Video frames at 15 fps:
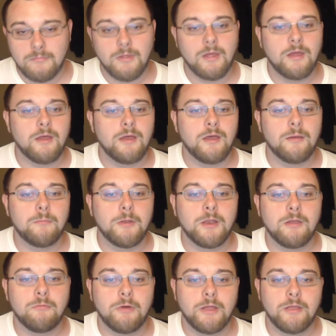But
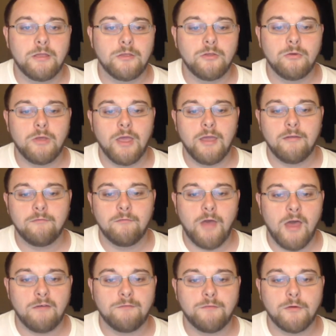anyway, you came
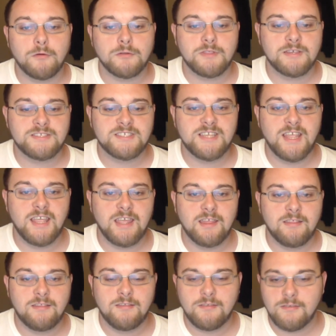for the
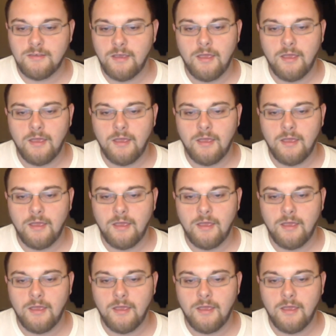sins,